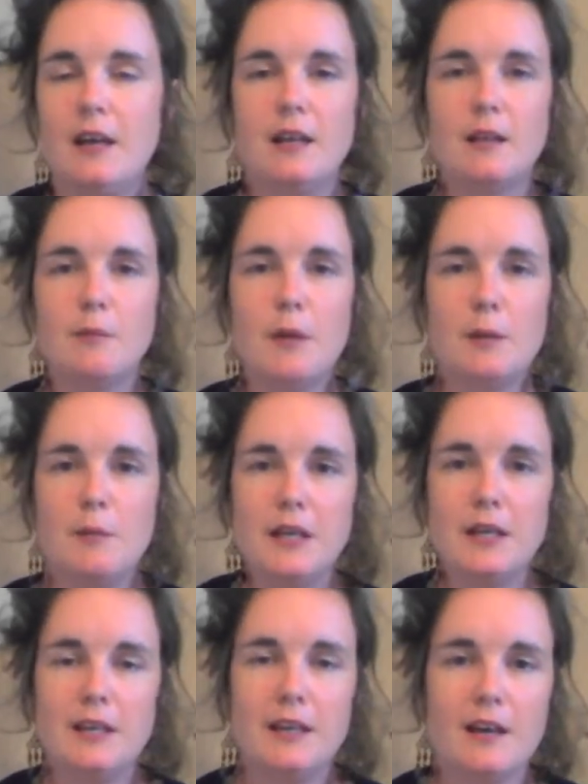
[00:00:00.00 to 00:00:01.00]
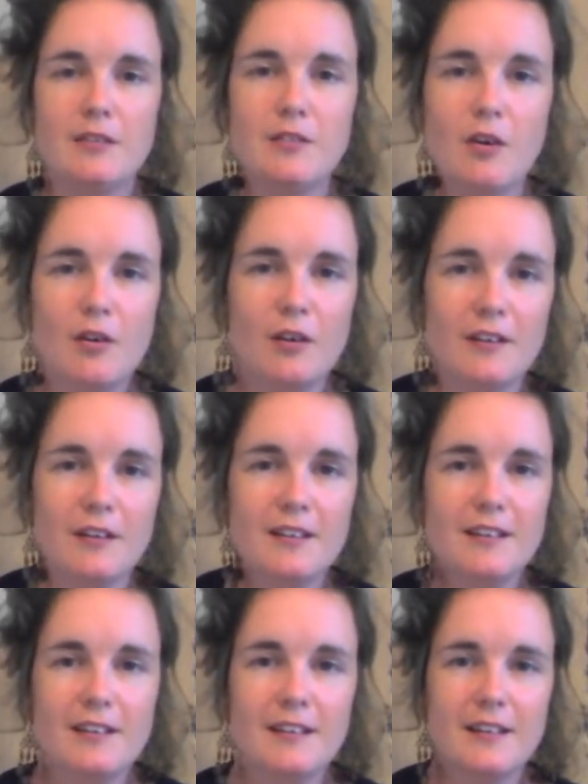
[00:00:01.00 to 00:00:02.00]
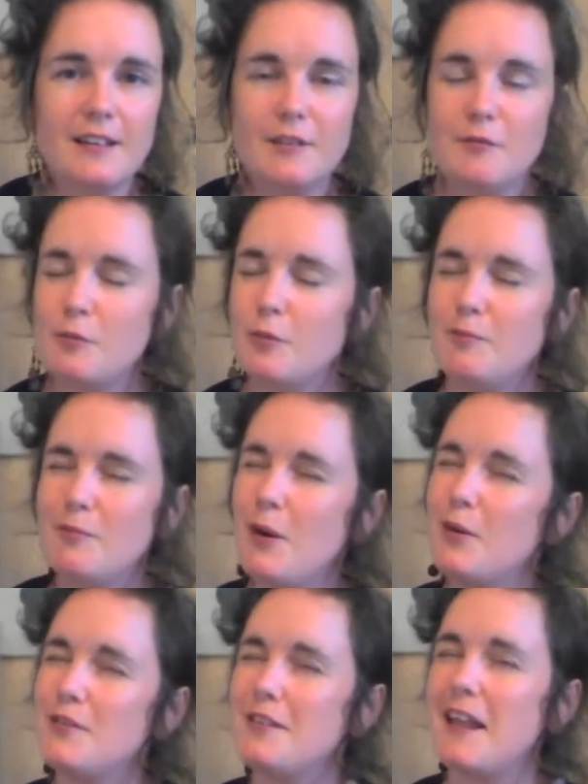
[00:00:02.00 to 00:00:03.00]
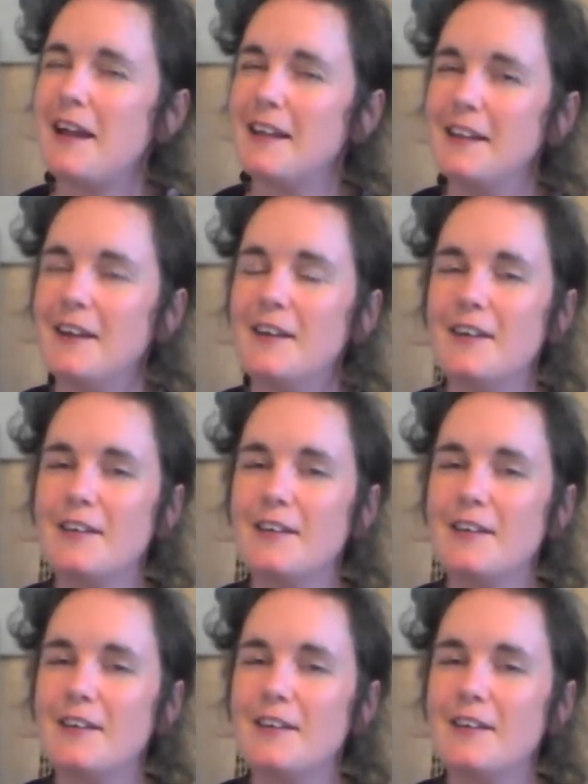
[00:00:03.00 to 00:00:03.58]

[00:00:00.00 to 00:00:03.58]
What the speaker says: there may be a song that you've most likely heard.